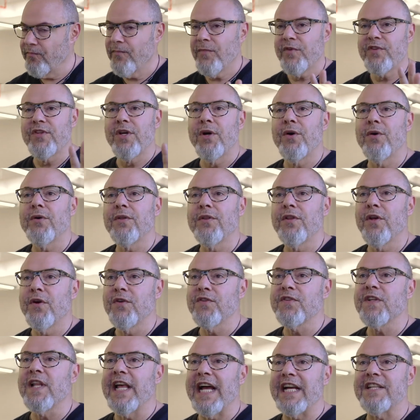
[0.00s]
So
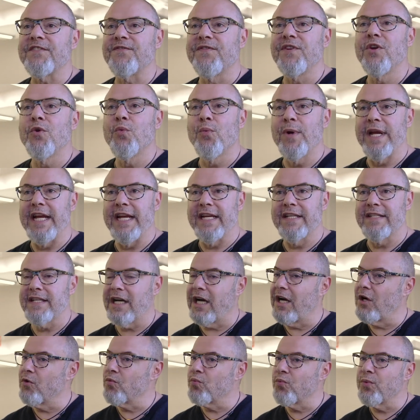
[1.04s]
those last few weeks
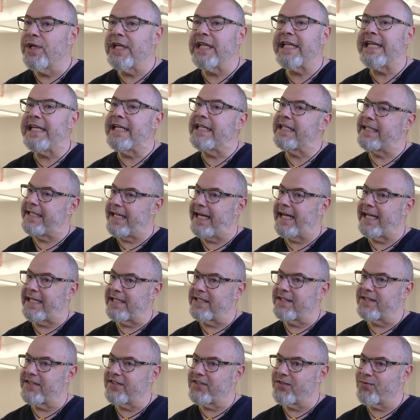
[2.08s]
are really
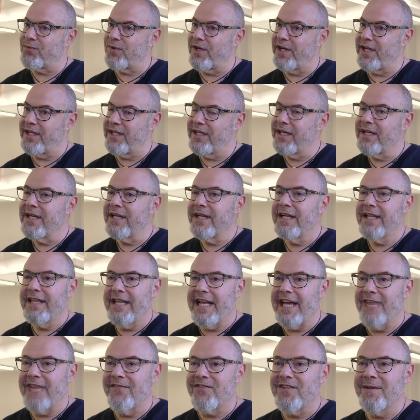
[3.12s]
intense, right?
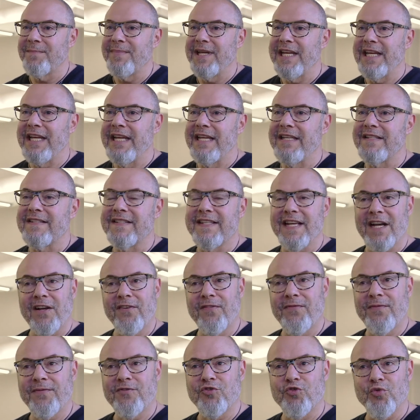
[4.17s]
They have to be
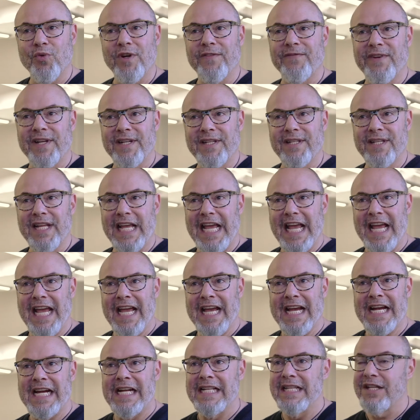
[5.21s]
self-driven,
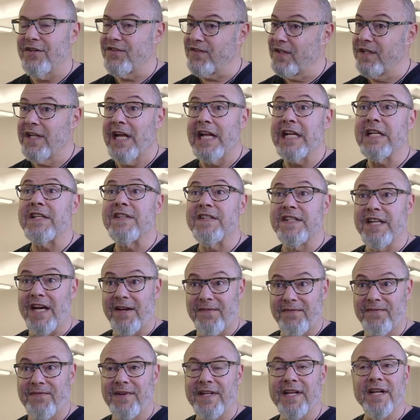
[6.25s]
and there's a lot of
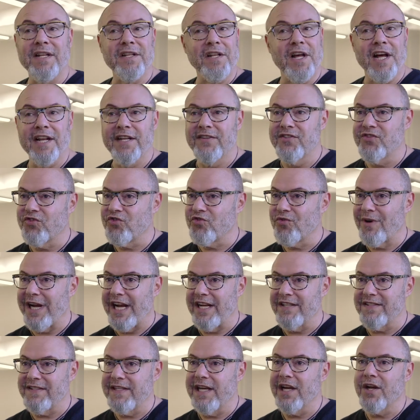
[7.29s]
stuff and a lot of
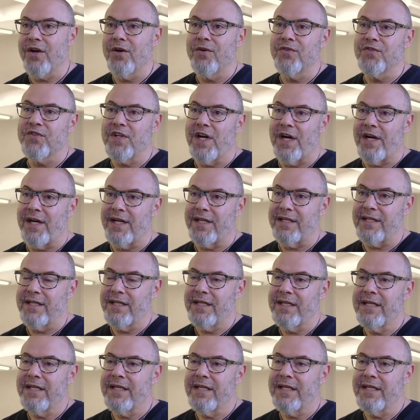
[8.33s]
stress that goes on.